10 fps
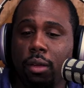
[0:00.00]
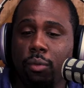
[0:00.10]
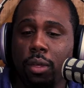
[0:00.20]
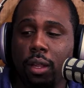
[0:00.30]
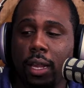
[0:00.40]
that
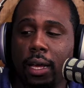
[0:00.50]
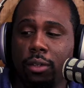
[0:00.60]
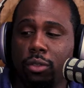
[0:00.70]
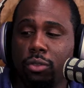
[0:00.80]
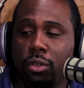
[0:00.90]
we allow
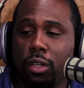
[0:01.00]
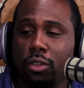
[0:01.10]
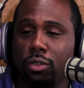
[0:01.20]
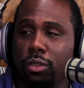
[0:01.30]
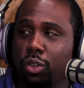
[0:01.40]

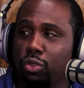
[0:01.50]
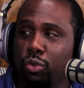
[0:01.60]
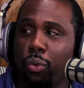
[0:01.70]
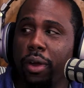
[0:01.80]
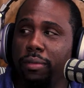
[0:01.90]
those
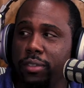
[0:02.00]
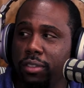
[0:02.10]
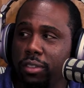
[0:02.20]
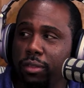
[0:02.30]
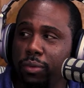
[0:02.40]

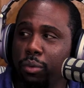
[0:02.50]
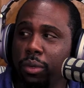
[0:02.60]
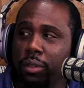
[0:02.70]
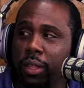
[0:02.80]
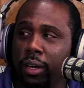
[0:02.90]
crevices, if you
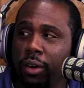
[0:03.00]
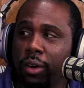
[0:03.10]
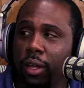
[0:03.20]
will, that